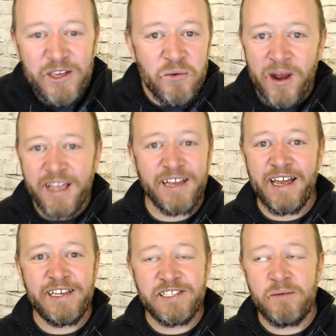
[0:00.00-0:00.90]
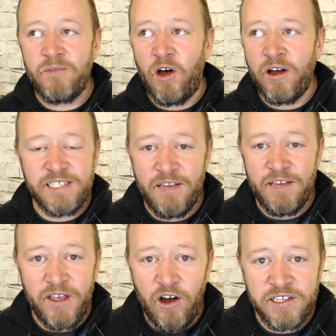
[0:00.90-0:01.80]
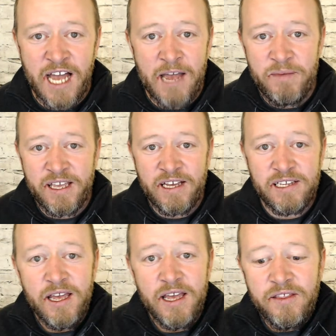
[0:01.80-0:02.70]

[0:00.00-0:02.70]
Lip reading: you recognize them on TV all the time because